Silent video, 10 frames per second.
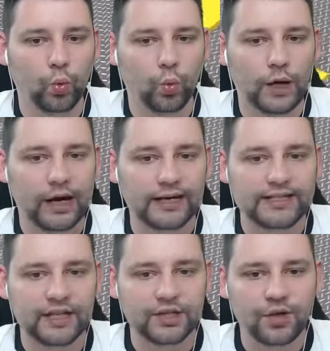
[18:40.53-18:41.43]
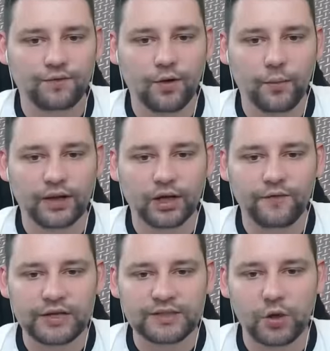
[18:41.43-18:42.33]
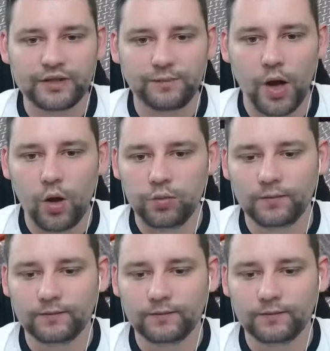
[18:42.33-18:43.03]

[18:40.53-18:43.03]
Wow, it's a tough one. We're going to go for explosive bow.